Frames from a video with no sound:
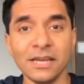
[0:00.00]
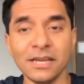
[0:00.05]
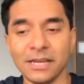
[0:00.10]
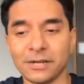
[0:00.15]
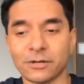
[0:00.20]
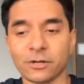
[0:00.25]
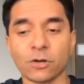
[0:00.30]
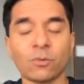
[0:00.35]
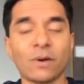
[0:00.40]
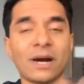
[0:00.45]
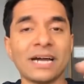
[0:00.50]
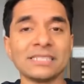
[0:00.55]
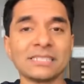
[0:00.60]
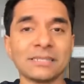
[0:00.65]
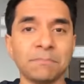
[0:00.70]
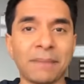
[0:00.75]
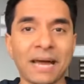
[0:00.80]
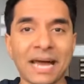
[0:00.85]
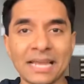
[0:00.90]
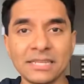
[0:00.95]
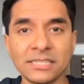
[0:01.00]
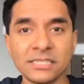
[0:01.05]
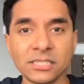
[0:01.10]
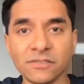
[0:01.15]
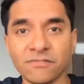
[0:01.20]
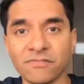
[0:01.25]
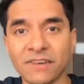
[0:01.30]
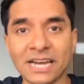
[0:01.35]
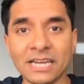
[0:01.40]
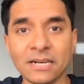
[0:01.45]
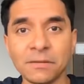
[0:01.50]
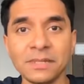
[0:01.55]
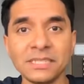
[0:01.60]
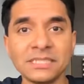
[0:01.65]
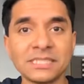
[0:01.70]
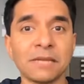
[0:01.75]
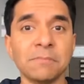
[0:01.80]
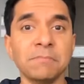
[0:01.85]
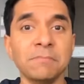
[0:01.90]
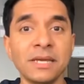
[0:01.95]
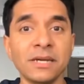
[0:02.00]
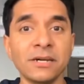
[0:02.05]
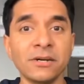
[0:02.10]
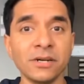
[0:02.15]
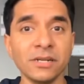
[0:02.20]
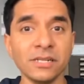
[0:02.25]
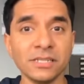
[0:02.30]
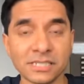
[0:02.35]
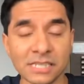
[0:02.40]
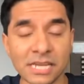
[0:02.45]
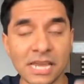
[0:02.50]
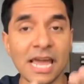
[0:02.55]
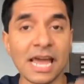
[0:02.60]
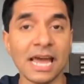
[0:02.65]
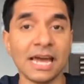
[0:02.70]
It requires a balance of vitamins and minerals